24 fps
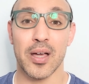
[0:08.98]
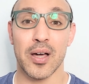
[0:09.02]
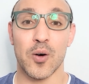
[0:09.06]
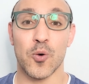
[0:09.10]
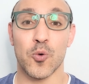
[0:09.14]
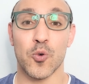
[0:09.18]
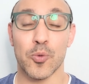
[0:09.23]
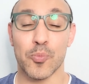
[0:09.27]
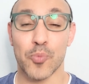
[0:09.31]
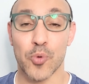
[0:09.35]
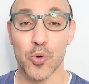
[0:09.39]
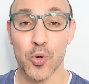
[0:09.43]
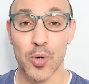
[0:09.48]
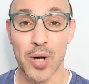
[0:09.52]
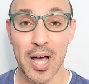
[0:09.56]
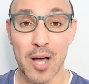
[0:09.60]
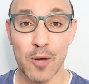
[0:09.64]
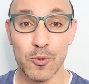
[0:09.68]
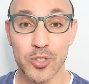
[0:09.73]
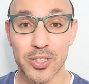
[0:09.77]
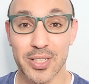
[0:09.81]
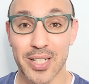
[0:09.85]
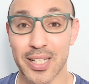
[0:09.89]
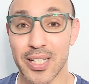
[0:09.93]
or
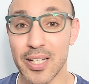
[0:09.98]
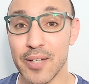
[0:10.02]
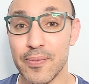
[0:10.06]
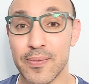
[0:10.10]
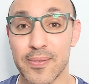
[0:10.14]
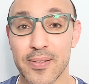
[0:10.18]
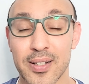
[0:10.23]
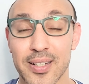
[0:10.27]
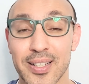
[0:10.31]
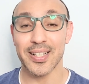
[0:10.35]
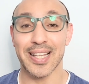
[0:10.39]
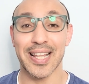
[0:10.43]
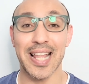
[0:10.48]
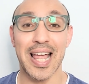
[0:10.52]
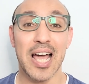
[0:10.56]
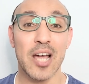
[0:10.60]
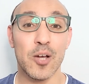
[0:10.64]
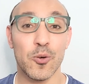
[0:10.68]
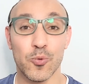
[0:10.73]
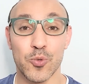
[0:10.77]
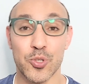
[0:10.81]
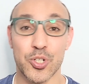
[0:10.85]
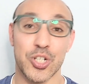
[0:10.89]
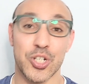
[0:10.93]
pronounce the different
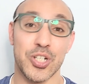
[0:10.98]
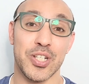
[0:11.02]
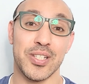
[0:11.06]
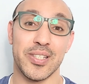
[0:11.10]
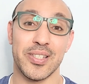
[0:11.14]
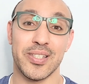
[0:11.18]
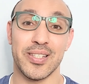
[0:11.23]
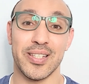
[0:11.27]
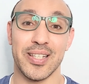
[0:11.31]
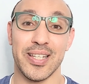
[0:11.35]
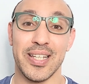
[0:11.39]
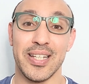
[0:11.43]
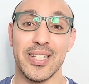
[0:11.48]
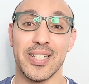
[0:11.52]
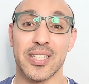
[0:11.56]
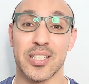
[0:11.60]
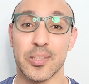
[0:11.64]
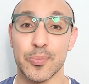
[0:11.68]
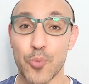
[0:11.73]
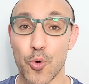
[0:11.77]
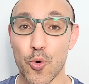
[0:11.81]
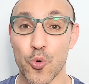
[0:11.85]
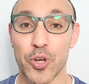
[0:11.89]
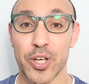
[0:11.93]
languages in
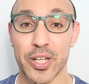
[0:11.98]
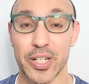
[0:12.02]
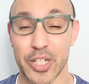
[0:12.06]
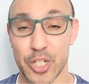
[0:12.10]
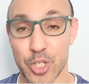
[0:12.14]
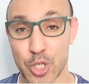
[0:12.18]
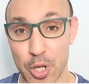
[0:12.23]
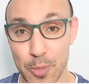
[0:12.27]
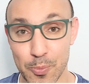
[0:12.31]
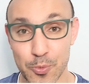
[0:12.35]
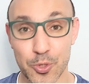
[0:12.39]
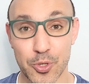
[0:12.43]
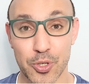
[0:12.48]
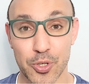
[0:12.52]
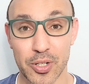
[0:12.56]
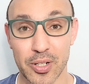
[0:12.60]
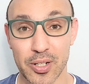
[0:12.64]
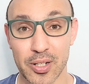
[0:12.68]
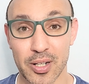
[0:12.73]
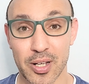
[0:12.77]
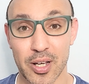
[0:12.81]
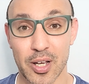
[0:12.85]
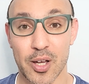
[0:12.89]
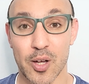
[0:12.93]
spoken
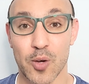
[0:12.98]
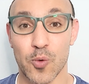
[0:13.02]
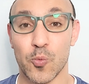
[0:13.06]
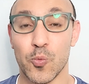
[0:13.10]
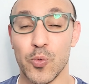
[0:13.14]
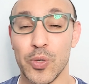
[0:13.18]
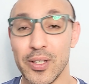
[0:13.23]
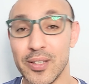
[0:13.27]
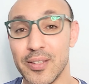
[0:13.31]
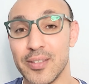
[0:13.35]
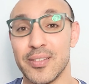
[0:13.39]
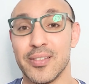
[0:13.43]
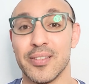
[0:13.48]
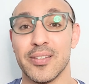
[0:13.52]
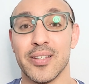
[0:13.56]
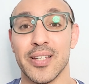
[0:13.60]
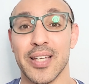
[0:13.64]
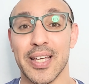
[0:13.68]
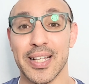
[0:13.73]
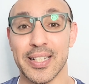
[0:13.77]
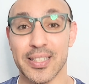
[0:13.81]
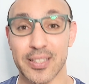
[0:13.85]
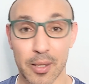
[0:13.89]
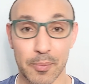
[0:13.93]
Egyptian with
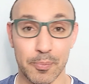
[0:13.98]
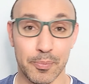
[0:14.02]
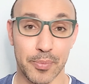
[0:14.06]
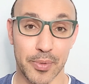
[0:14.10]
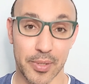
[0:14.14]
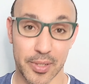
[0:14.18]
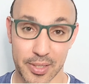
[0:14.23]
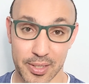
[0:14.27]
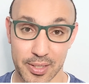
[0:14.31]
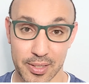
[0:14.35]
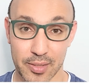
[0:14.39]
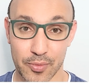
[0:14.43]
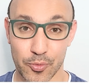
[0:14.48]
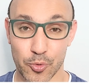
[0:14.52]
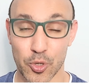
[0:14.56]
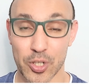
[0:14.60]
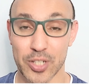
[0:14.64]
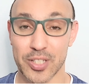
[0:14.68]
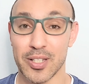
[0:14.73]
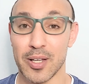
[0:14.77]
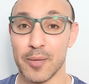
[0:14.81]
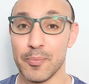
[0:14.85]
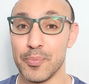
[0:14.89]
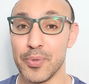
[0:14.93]
examples. For
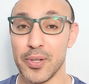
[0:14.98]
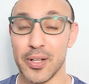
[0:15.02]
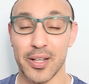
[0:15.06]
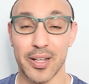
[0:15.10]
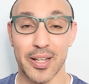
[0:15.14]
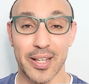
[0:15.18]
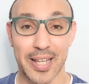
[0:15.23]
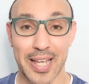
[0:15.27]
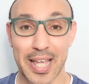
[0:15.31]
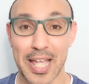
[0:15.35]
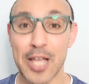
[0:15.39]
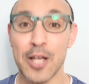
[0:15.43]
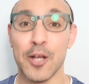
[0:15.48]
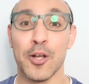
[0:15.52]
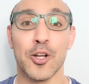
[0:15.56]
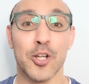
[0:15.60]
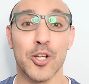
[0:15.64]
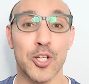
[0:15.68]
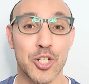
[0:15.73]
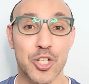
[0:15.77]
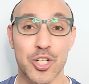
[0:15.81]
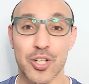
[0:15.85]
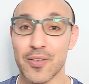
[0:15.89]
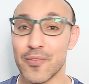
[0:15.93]
example,
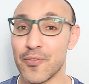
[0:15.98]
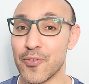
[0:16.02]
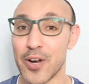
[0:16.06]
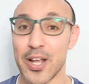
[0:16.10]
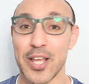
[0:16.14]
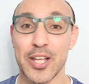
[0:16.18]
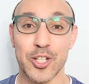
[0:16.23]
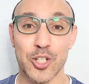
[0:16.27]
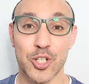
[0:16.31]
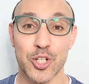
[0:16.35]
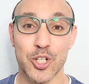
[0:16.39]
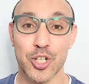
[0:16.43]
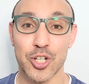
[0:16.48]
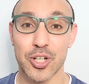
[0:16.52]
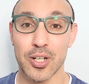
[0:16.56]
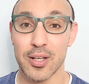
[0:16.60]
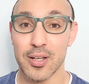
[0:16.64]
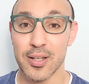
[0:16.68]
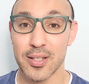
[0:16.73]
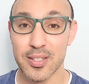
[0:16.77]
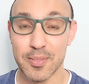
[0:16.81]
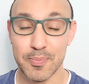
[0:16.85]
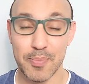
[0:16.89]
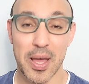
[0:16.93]
English, French,
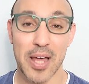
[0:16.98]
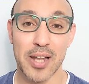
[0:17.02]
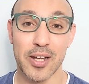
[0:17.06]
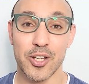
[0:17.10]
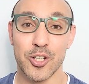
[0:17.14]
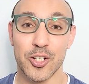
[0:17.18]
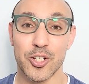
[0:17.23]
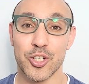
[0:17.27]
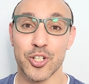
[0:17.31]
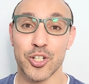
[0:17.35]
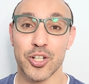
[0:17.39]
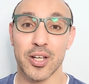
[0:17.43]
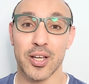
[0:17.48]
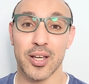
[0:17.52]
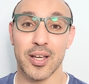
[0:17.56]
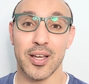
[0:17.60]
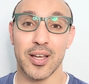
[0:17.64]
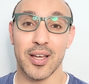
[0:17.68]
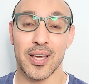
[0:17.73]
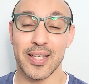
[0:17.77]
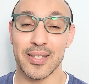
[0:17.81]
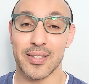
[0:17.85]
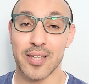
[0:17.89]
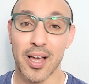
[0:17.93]
Spanish,
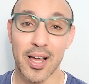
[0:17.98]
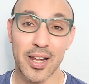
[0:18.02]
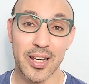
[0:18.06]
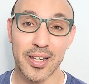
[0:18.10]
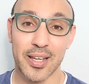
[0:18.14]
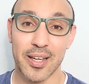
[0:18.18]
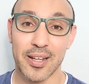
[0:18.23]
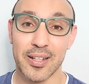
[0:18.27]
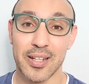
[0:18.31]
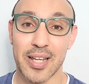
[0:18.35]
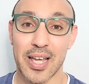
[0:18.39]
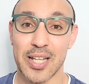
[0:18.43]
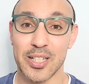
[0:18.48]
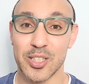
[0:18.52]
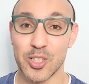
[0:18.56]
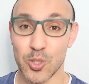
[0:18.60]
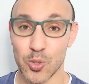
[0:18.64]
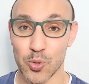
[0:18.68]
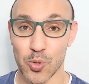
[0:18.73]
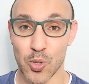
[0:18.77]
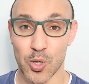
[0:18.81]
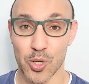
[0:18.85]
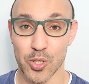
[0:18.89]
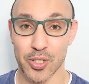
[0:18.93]
Italian, and
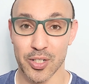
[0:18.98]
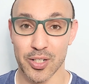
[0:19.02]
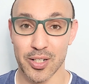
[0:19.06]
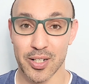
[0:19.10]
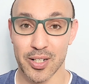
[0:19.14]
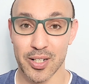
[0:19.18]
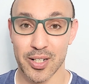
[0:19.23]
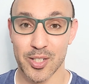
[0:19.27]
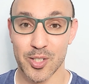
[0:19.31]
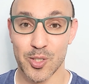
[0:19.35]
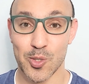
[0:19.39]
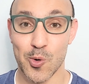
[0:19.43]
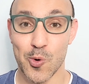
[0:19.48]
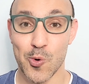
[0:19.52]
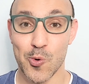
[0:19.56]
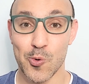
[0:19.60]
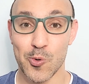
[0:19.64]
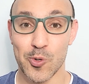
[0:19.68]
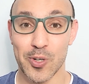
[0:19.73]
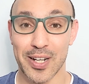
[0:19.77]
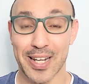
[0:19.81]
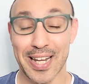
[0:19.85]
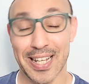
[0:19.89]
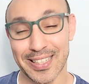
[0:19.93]
so on.
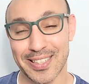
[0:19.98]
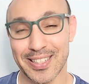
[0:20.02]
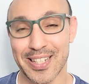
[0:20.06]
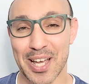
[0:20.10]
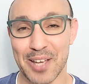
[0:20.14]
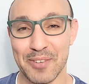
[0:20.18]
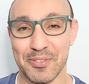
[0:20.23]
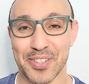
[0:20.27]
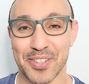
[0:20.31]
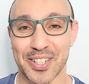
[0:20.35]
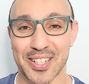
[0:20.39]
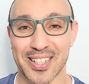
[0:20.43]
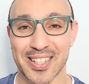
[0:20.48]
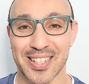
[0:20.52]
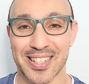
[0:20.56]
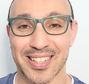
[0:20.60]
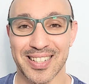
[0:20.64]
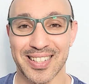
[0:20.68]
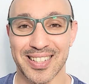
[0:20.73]
So let's dive in.